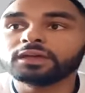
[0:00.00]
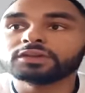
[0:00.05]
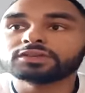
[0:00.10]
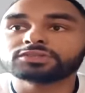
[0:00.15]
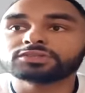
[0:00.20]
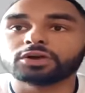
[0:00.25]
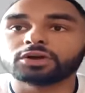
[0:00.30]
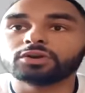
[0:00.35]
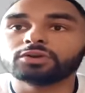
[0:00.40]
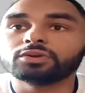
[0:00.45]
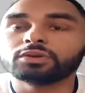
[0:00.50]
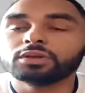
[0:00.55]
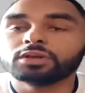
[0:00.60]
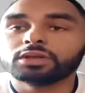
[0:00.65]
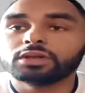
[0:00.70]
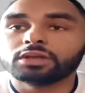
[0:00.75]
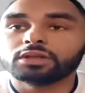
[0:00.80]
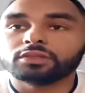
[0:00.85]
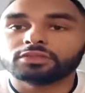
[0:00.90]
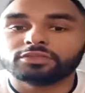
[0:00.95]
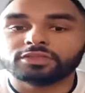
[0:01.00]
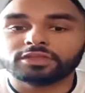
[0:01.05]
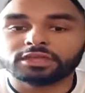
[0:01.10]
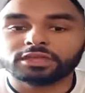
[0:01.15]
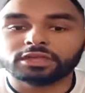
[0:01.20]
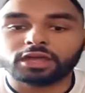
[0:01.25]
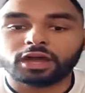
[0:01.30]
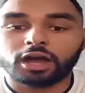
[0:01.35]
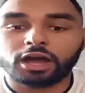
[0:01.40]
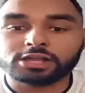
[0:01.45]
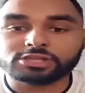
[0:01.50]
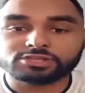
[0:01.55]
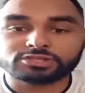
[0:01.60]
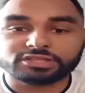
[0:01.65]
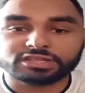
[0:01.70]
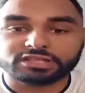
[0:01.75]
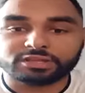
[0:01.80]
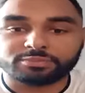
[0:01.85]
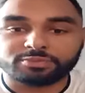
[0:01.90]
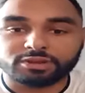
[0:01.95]
So the
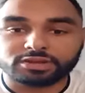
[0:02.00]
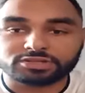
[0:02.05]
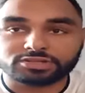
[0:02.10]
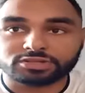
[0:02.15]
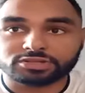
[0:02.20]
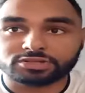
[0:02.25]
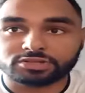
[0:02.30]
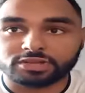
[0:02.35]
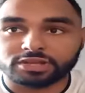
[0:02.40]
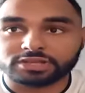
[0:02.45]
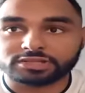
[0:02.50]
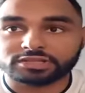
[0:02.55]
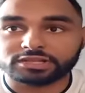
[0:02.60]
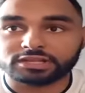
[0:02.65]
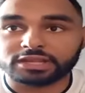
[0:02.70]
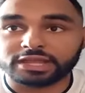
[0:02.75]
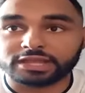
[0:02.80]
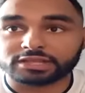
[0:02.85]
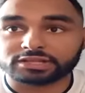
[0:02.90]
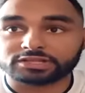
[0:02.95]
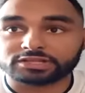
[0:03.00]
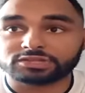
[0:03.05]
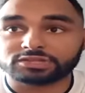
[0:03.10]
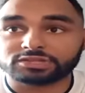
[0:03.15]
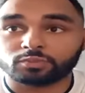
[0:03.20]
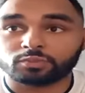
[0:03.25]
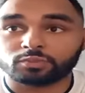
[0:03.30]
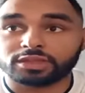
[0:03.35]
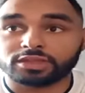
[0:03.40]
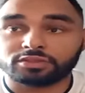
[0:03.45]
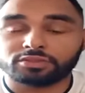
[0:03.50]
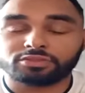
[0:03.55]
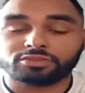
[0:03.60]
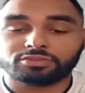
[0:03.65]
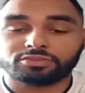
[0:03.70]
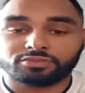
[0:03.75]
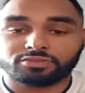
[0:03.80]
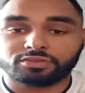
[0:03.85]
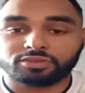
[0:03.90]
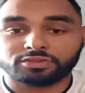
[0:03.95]
hydrostatic pressure is linked
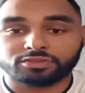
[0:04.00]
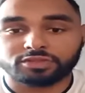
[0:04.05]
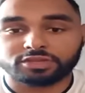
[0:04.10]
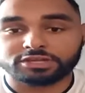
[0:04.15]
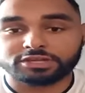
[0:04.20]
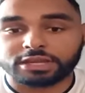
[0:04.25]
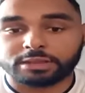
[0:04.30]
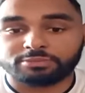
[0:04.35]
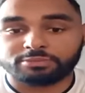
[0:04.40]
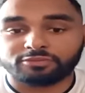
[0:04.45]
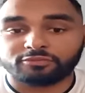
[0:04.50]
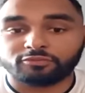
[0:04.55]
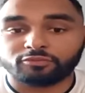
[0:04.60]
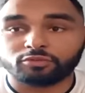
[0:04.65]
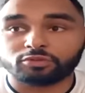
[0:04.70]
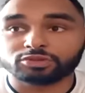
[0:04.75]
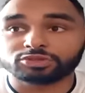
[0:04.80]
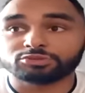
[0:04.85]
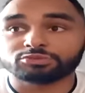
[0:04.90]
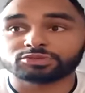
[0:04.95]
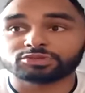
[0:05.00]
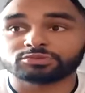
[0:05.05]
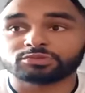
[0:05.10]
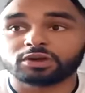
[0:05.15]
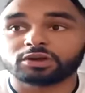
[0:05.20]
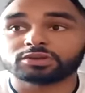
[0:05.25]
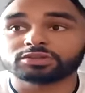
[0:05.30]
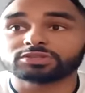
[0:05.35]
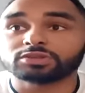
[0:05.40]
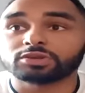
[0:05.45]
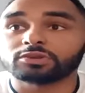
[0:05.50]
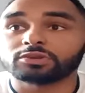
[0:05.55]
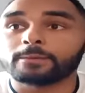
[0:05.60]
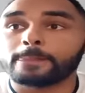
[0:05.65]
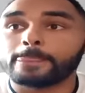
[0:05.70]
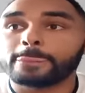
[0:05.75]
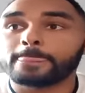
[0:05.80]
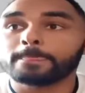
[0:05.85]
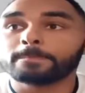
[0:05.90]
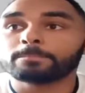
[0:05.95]
with the depth of water as well. So
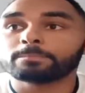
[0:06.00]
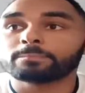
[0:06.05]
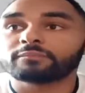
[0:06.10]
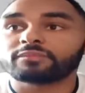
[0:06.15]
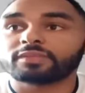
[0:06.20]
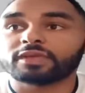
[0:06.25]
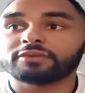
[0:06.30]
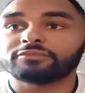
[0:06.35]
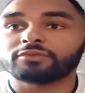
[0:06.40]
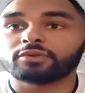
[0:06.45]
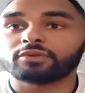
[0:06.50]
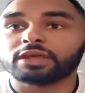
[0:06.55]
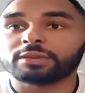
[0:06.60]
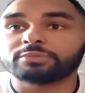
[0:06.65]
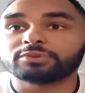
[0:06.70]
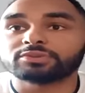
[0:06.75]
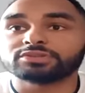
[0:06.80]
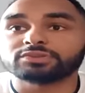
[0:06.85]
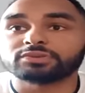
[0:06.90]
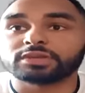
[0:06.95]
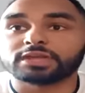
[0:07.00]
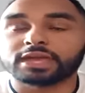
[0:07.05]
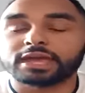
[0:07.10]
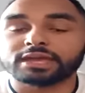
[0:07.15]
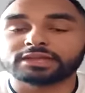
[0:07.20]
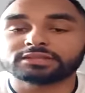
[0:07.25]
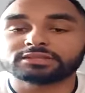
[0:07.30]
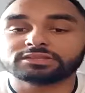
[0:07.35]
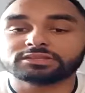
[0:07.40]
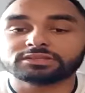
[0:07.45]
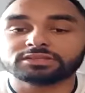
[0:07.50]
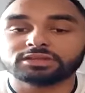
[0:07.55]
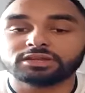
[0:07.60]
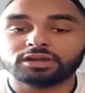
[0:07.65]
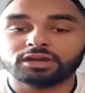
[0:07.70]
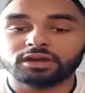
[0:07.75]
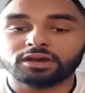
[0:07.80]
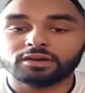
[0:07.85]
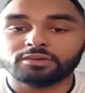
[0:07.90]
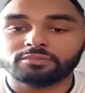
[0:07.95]
if you're able to get
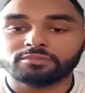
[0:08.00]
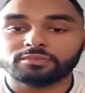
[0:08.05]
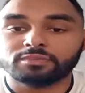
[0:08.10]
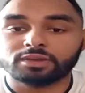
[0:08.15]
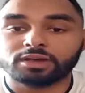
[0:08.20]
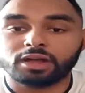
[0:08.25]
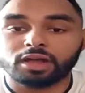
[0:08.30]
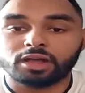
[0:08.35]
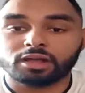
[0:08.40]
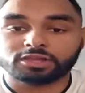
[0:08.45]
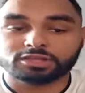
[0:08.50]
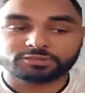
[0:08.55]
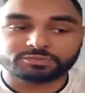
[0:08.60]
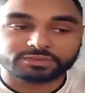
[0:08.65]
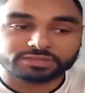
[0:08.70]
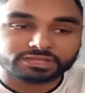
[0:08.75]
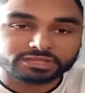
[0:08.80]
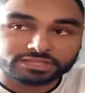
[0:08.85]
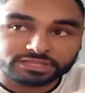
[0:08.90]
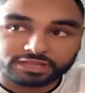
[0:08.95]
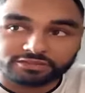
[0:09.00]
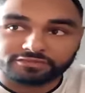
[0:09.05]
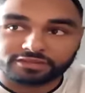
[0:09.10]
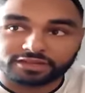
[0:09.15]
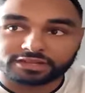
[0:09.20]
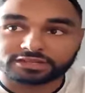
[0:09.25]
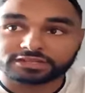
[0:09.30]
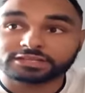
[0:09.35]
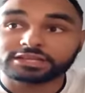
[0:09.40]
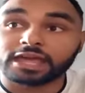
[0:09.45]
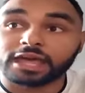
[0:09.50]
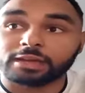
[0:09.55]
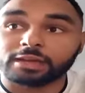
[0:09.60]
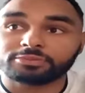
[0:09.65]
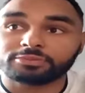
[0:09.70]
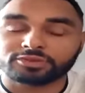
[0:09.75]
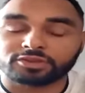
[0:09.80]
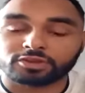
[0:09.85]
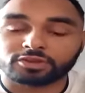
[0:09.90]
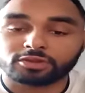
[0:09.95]
a specific
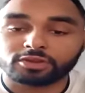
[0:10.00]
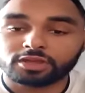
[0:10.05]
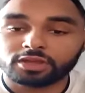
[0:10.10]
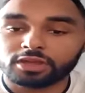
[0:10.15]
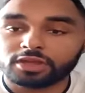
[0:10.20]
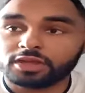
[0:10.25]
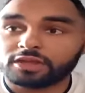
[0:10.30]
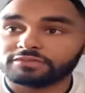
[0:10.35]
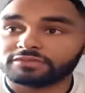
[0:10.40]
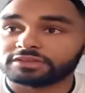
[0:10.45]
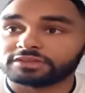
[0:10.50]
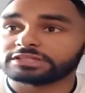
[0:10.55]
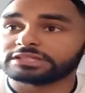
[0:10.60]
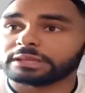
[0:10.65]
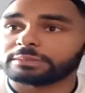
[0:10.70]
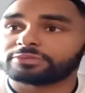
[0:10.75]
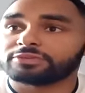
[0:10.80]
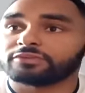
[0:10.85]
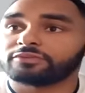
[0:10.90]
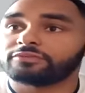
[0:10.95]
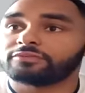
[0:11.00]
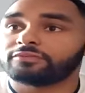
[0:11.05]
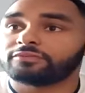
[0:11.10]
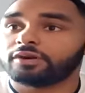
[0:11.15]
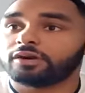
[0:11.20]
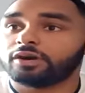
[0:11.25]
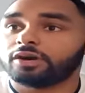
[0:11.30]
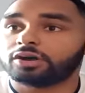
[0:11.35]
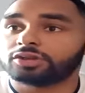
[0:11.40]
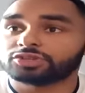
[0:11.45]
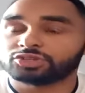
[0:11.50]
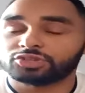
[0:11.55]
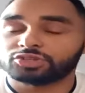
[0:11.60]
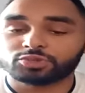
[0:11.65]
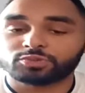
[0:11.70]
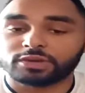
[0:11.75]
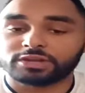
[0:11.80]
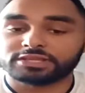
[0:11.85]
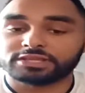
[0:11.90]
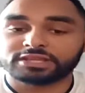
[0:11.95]
depth, so the depth of
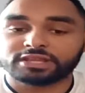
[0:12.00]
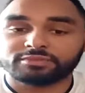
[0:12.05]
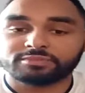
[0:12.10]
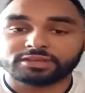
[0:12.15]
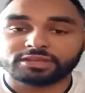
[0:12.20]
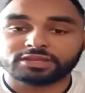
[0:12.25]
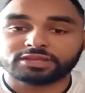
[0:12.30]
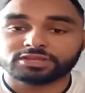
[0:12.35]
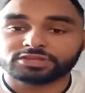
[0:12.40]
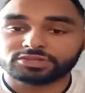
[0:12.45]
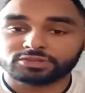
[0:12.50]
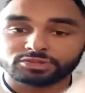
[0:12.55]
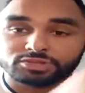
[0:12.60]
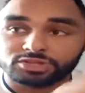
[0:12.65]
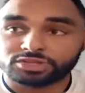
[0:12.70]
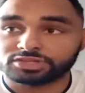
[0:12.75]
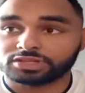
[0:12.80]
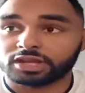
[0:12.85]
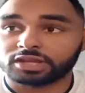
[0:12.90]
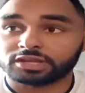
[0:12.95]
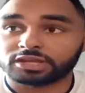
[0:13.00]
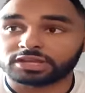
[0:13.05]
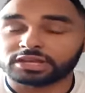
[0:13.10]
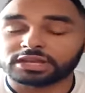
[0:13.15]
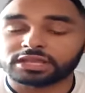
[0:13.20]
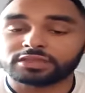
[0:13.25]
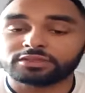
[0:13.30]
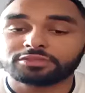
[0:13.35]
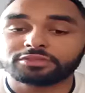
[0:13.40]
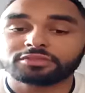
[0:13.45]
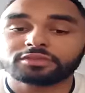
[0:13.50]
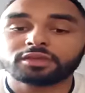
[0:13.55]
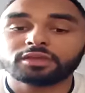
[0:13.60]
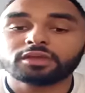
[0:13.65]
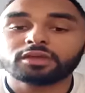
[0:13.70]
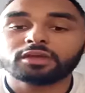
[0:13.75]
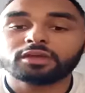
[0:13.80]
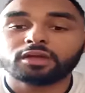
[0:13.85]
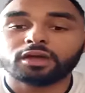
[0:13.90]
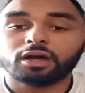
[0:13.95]
120 centimeters, so just underneath
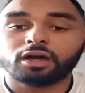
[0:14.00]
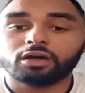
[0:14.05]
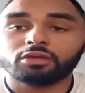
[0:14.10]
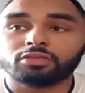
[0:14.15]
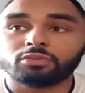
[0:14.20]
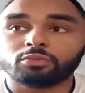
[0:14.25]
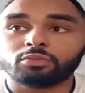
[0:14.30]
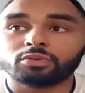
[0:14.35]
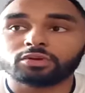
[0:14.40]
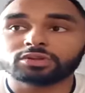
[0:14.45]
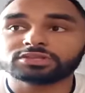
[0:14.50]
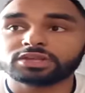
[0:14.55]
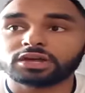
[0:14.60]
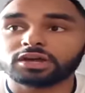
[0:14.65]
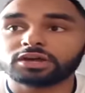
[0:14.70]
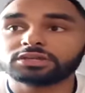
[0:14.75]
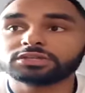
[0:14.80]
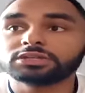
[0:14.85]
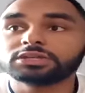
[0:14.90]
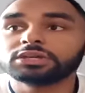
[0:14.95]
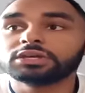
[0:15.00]
the water,